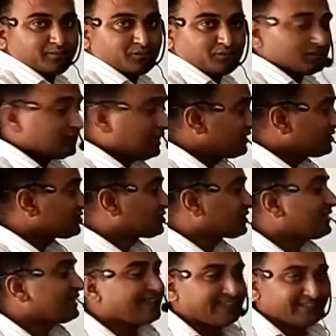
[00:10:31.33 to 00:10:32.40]
that is
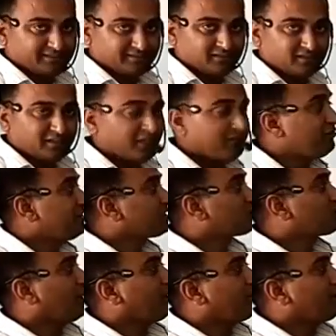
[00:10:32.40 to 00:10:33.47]
3d. If it is
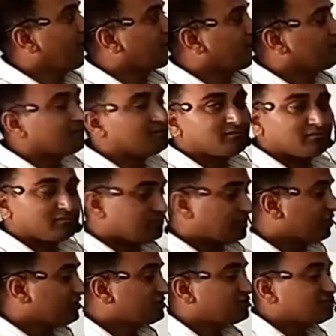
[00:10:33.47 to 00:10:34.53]
1 meter,
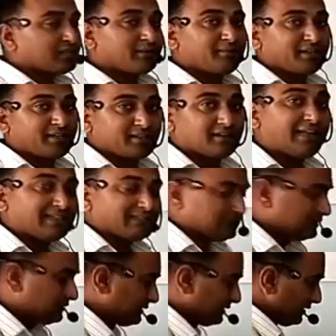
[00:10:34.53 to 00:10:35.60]
then it is 3 meter, like
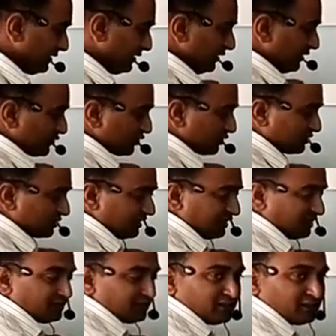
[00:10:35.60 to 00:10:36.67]
this. So
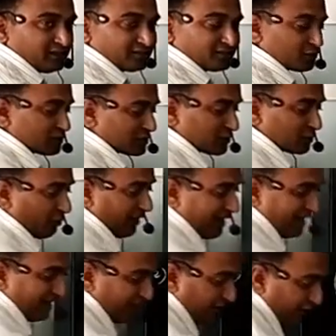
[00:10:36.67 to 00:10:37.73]
3, so
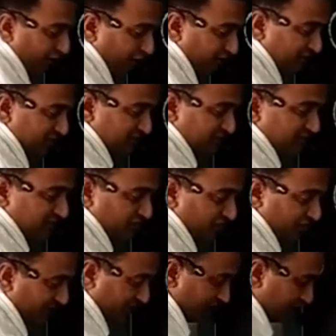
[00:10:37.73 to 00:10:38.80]
square of this
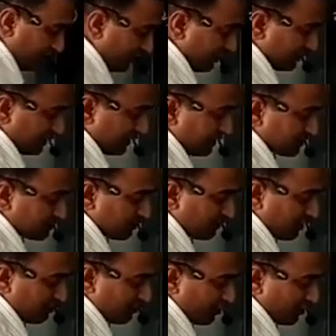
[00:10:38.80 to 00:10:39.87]
3, that is 1
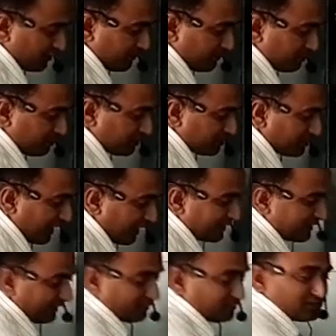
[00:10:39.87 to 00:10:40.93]
upon 9
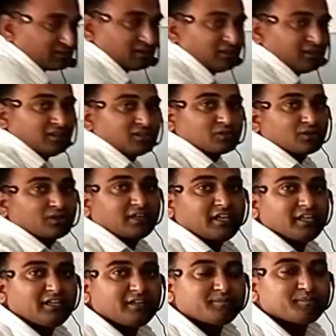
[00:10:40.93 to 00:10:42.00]
times. So
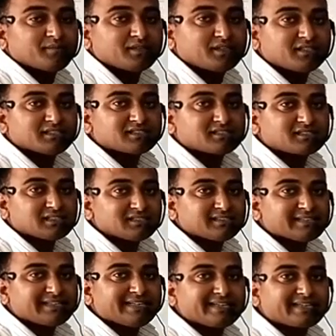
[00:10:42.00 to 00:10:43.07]
if
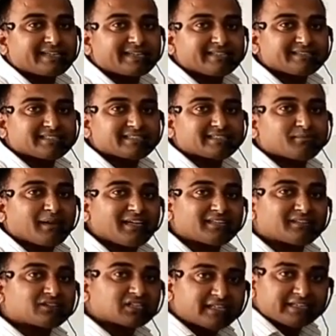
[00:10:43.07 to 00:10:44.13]
distance increases
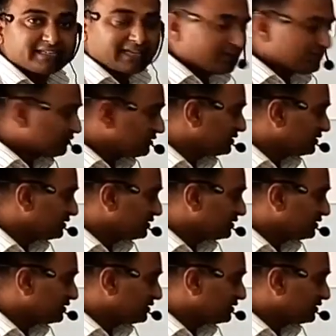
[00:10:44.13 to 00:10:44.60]
by 3 times,